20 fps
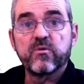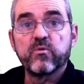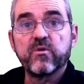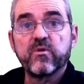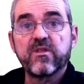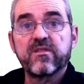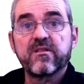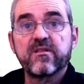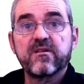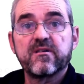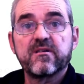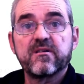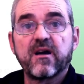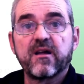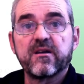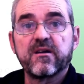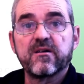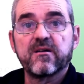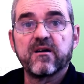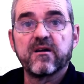with
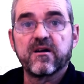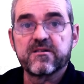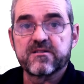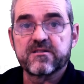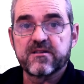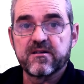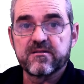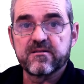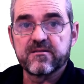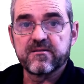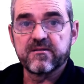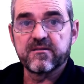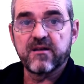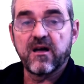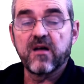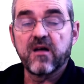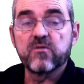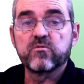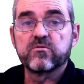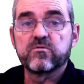an uncertain
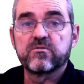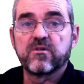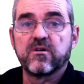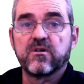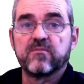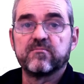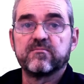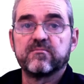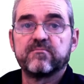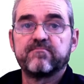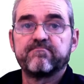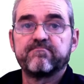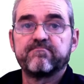outcome